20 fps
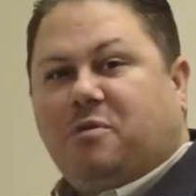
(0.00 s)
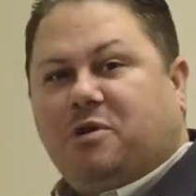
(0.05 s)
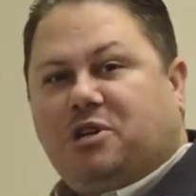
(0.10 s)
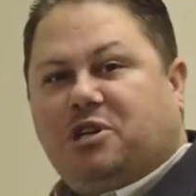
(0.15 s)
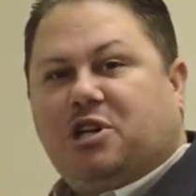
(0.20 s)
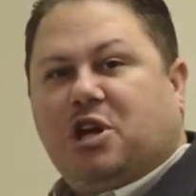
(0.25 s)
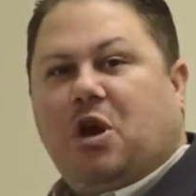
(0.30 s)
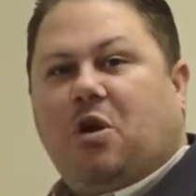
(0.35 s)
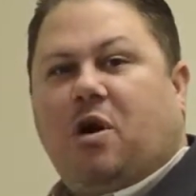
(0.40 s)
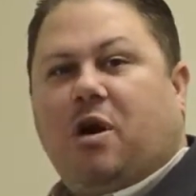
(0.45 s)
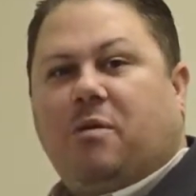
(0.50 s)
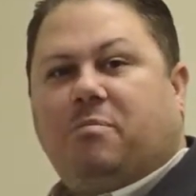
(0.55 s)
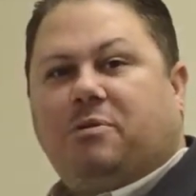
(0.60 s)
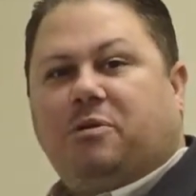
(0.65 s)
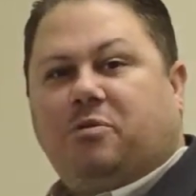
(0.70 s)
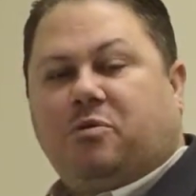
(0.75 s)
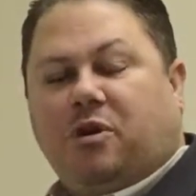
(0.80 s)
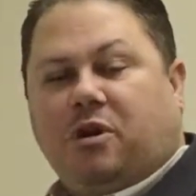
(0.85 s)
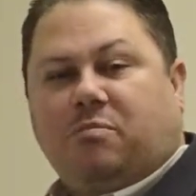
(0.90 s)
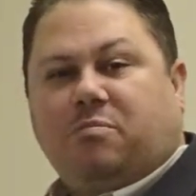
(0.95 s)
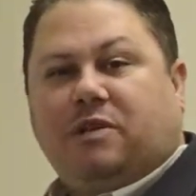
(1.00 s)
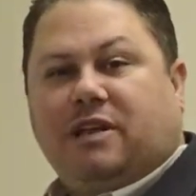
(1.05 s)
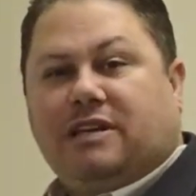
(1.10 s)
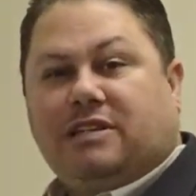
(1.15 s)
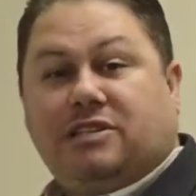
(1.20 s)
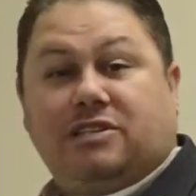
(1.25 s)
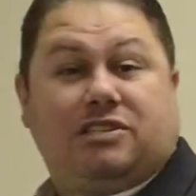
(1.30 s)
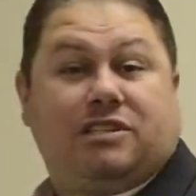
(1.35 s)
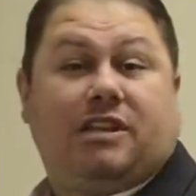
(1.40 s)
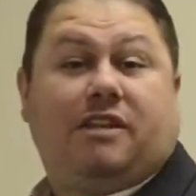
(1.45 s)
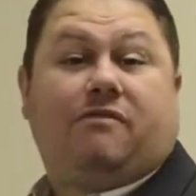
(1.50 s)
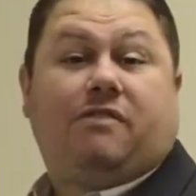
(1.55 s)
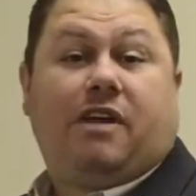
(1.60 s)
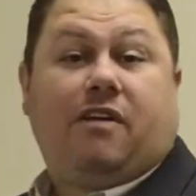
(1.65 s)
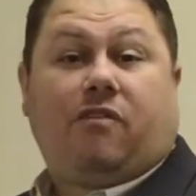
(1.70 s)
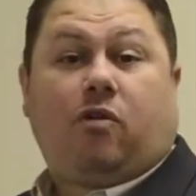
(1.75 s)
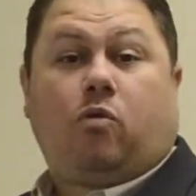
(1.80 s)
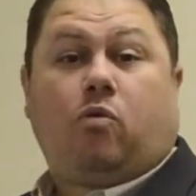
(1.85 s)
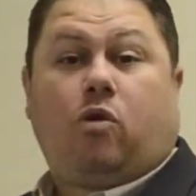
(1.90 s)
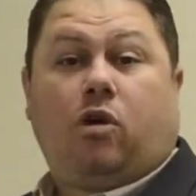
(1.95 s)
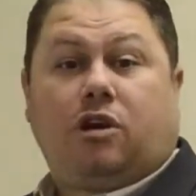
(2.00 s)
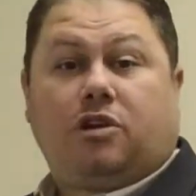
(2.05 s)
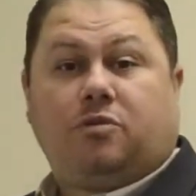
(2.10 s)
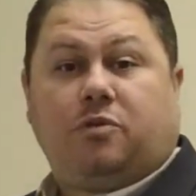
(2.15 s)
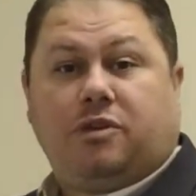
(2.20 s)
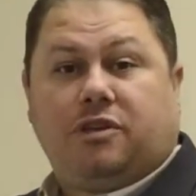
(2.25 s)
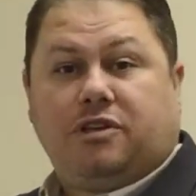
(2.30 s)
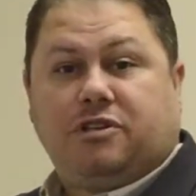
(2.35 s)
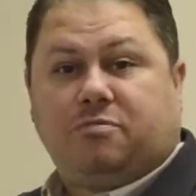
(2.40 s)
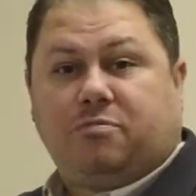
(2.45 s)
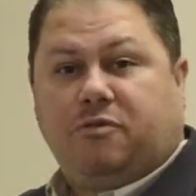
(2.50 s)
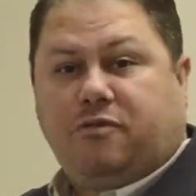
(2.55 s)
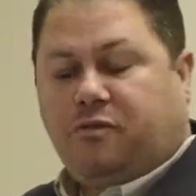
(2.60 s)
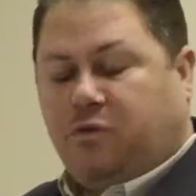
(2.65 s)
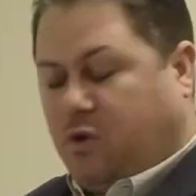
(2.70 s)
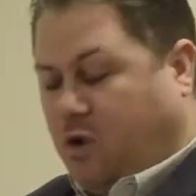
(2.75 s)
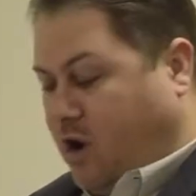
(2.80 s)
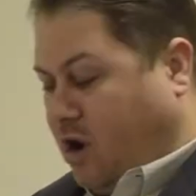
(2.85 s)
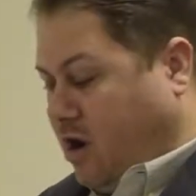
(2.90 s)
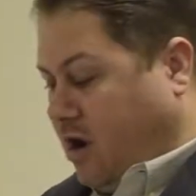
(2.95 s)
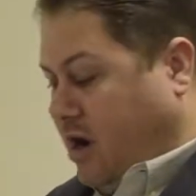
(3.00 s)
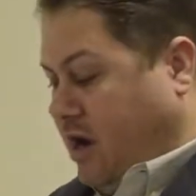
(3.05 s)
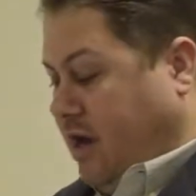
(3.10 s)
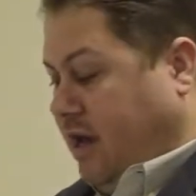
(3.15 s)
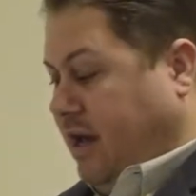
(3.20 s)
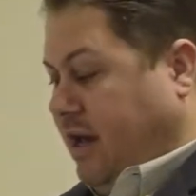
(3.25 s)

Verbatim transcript: we show up to workplaces that have never worked with us before,